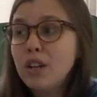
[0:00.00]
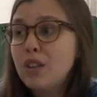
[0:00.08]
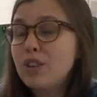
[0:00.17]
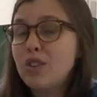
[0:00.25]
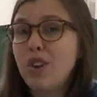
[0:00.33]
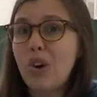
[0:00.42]

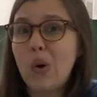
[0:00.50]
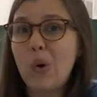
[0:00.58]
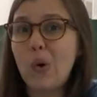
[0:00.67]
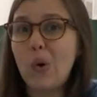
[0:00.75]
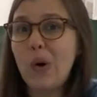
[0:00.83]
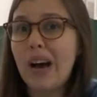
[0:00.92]

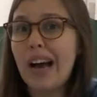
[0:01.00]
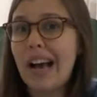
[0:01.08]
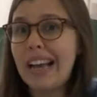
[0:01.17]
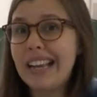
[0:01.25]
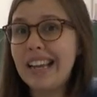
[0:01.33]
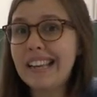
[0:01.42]
So
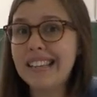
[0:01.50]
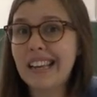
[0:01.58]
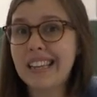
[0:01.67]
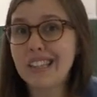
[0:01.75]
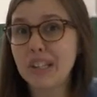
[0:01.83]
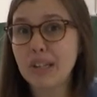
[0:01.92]
I guess
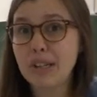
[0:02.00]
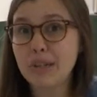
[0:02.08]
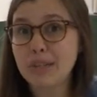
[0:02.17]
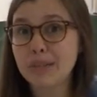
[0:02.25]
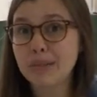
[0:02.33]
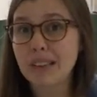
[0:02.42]
I should go
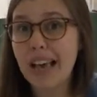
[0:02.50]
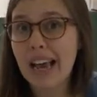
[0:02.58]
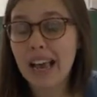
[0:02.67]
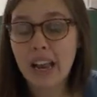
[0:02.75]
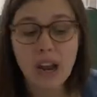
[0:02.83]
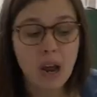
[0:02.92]
do
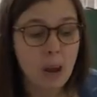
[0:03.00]
that.